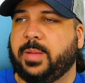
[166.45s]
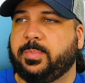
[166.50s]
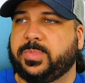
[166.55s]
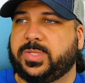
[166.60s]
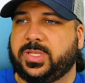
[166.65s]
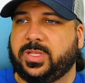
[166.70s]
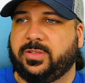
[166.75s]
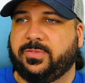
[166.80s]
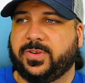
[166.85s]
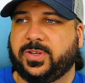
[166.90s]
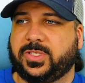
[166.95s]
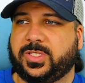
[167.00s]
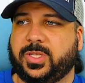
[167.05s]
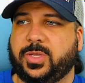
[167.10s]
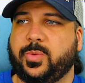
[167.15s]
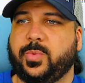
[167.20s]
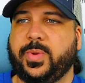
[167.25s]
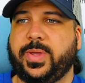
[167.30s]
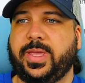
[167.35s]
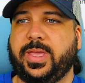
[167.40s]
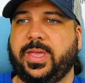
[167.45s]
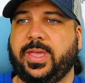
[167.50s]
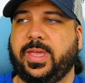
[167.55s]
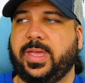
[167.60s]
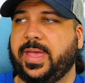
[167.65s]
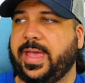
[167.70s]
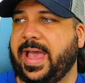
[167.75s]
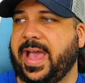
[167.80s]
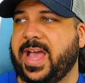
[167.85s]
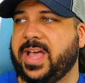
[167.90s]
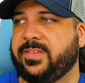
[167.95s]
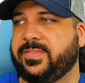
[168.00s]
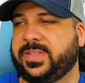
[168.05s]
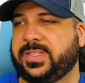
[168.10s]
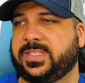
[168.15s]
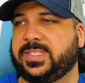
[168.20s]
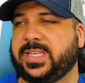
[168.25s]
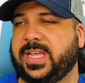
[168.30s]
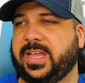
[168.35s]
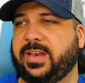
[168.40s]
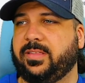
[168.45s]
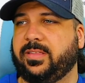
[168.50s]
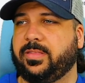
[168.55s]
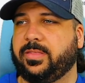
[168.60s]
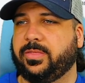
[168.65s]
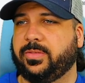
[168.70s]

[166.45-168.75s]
So the first thing we have inside